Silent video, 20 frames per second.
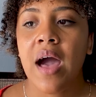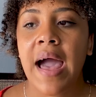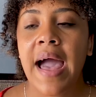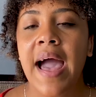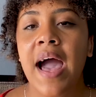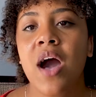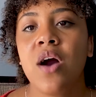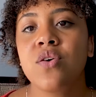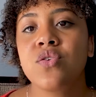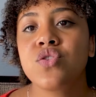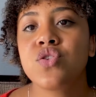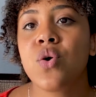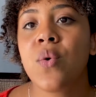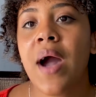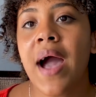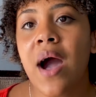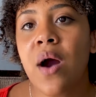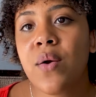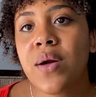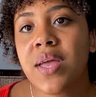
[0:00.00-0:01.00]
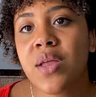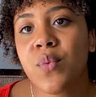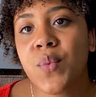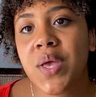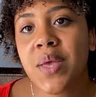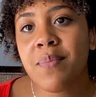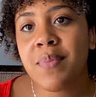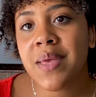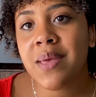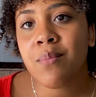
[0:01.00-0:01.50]
How can
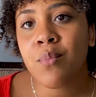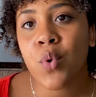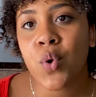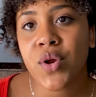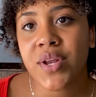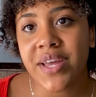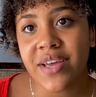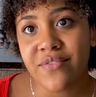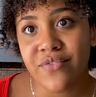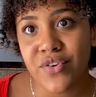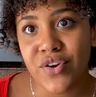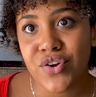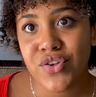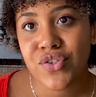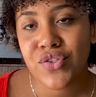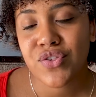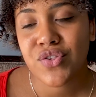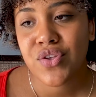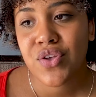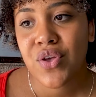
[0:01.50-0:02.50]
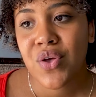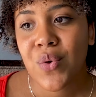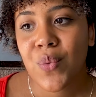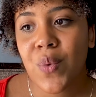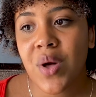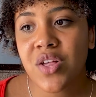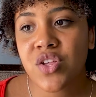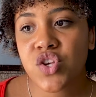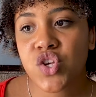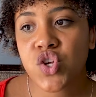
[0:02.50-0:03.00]
we be more diverse?
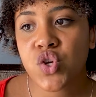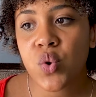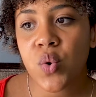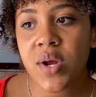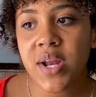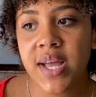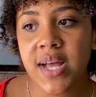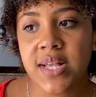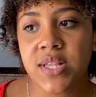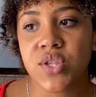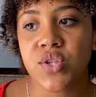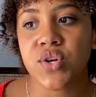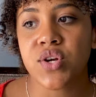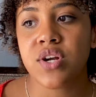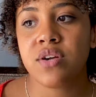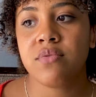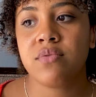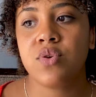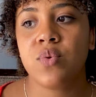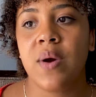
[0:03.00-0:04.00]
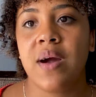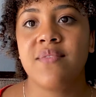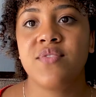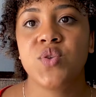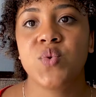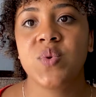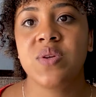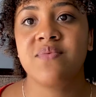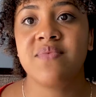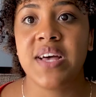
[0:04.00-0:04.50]
Well, short answer, you
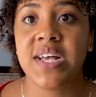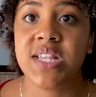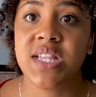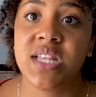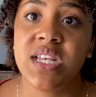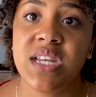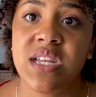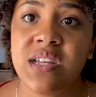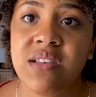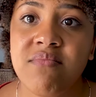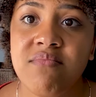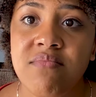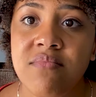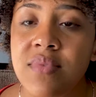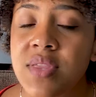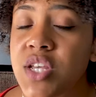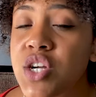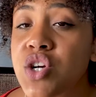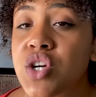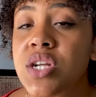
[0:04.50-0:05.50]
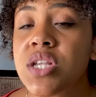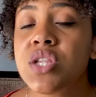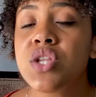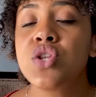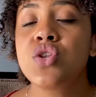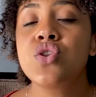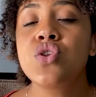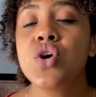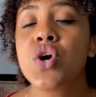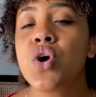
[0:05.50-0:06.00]
have to invest in it. There is
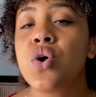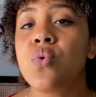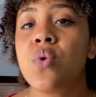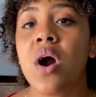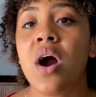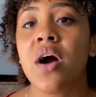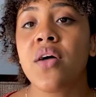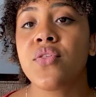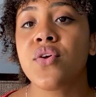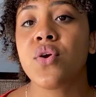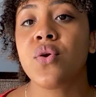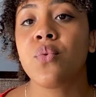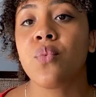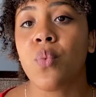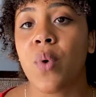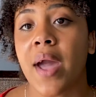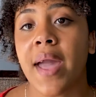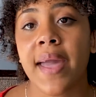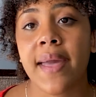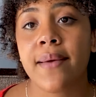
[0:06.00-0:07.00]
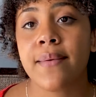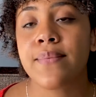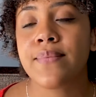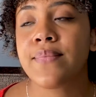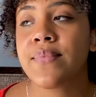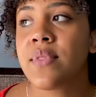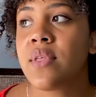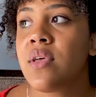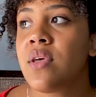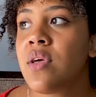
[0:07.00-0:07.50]
no other way.
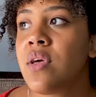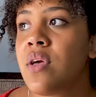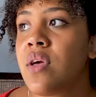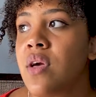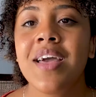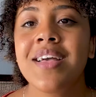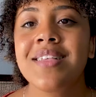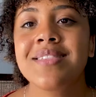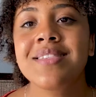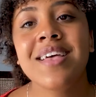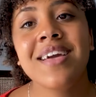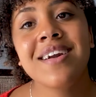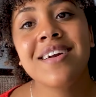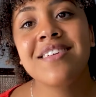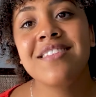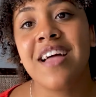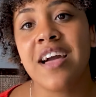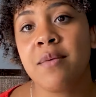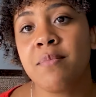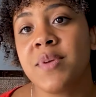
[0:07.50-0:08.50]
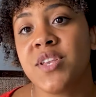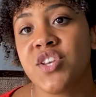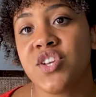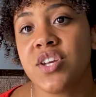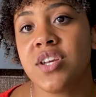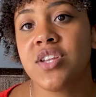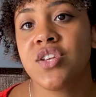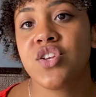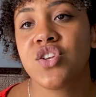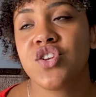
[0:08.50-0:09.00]
It's like climate
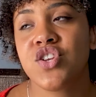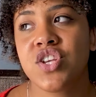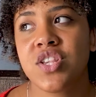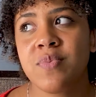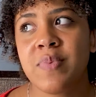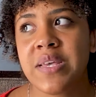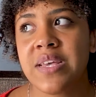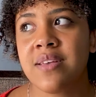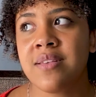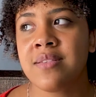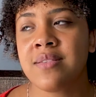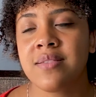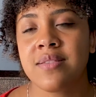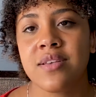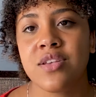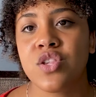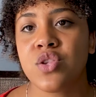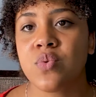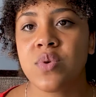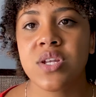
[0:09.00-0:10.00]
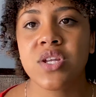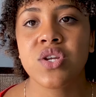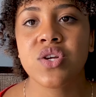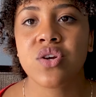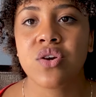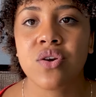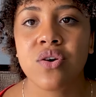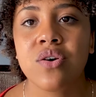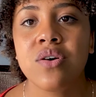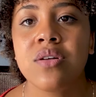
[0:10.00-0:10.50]
change. Just because a Swedish
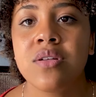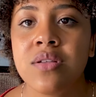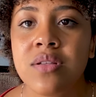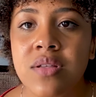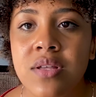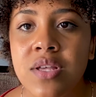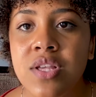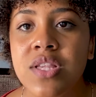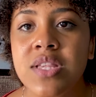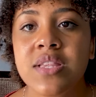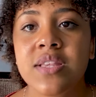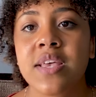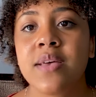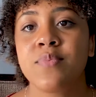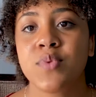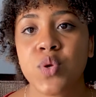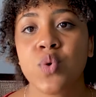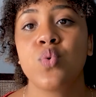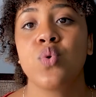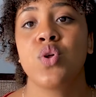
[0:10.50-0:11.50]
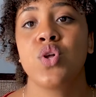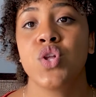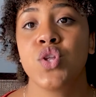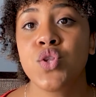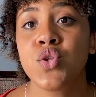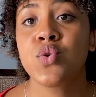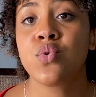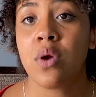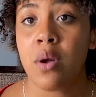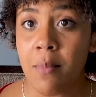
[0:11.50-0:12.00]
girl skipped school
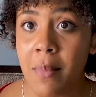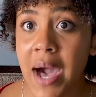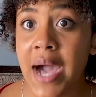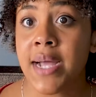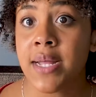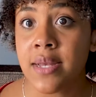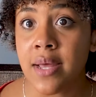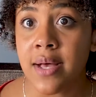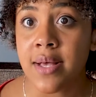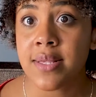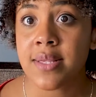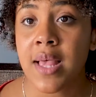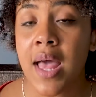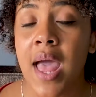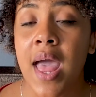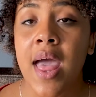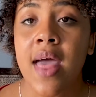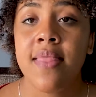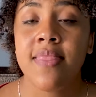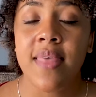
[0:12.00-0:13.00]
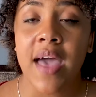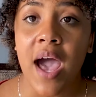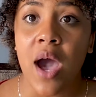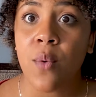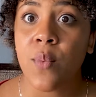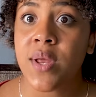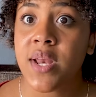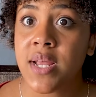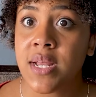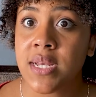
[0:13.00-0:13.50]
to remind us
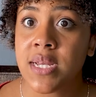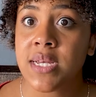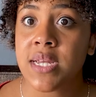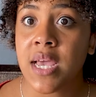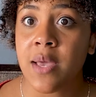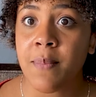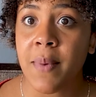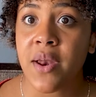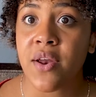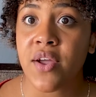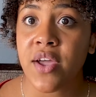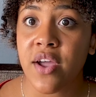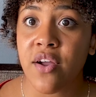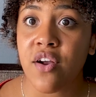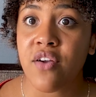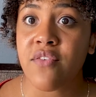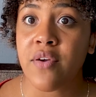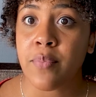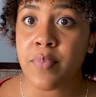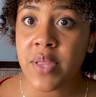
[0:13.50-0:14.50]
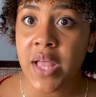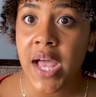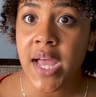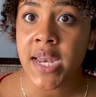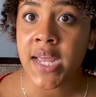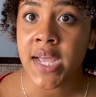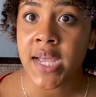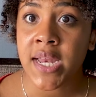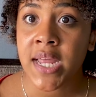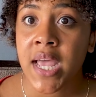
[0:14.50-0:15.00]
that we need to take better care of our
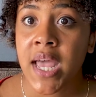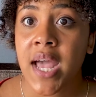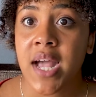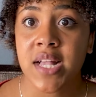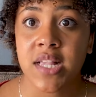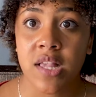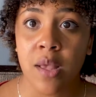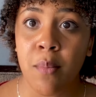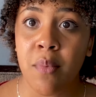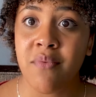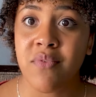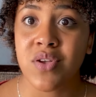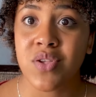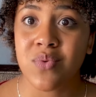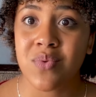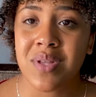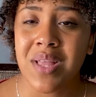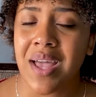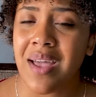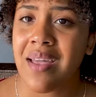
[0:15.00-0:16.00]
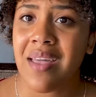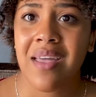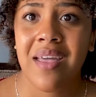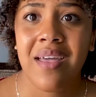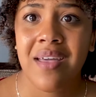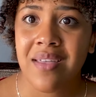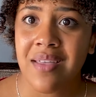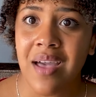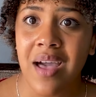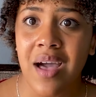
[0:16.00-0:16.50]
planet, and some of us were like,
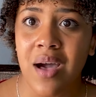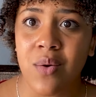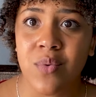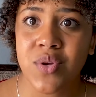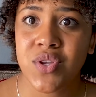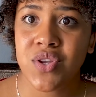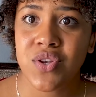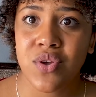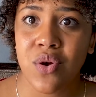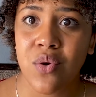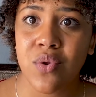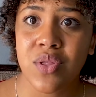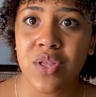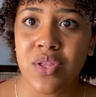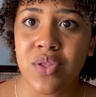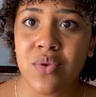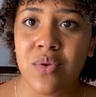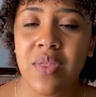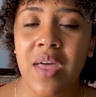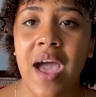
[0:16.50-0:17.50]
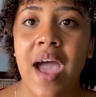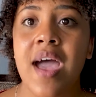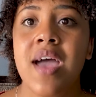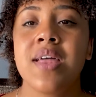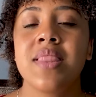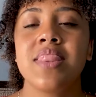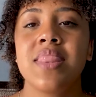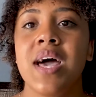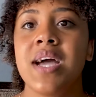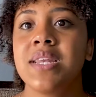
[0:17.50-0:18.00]
yeah, we should totally do
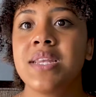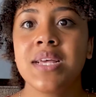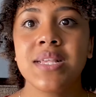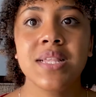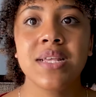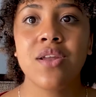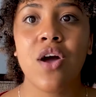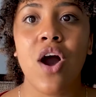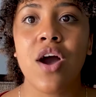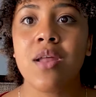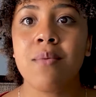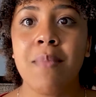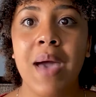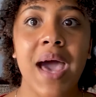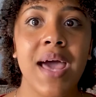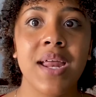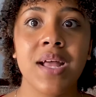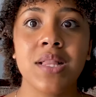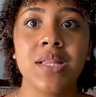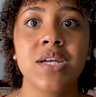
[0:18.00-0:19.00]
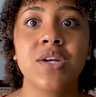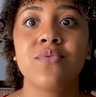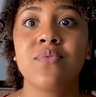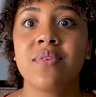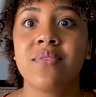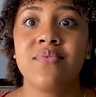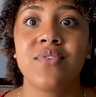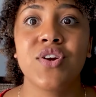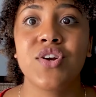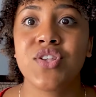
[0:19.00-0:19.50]
that, that doesn't automatically
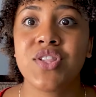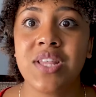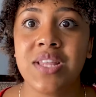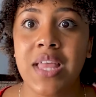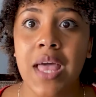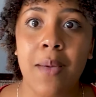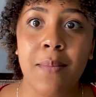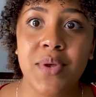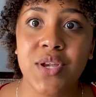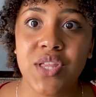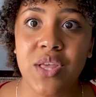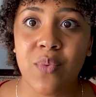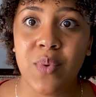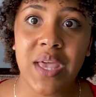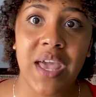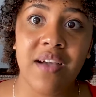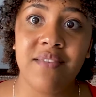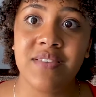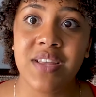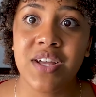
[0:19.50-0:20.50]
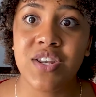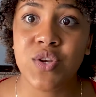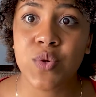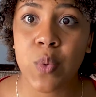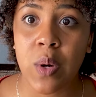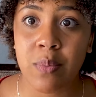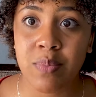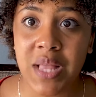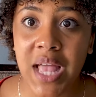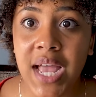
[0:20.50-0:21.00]
reverse the damage that we have done
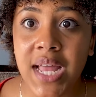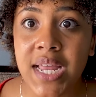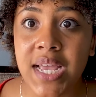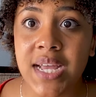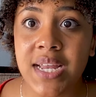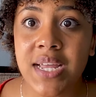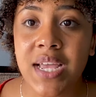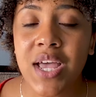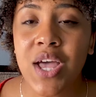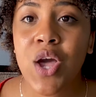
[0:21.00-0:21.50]
to our planet.